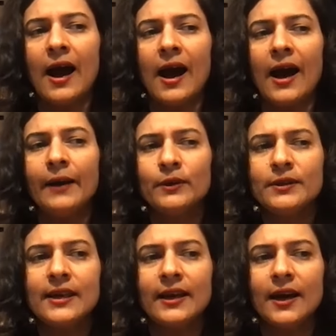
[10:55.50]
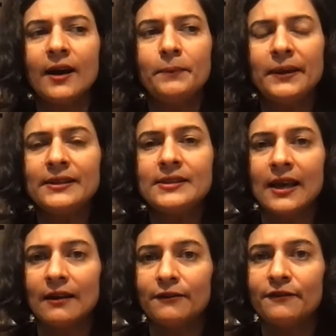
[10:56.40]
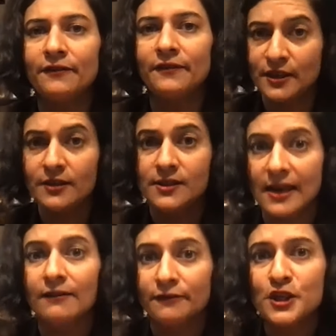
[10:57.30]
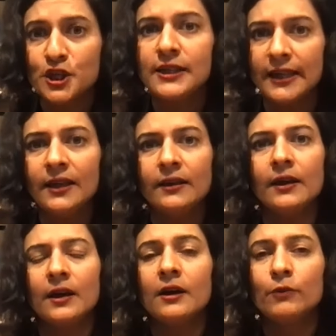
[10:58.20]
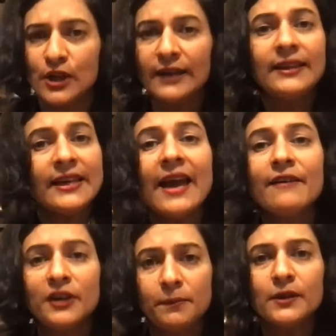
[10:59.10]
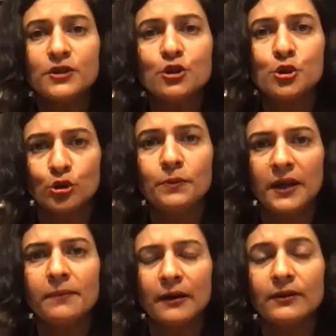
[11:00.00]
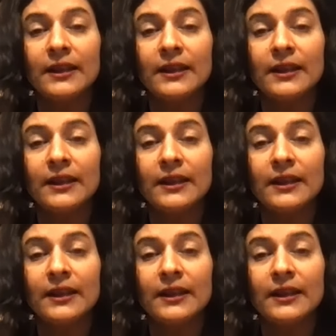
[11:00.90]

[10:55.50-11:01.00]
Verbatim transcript: I would say a bit selfish, selfishly, which I think every person should be about their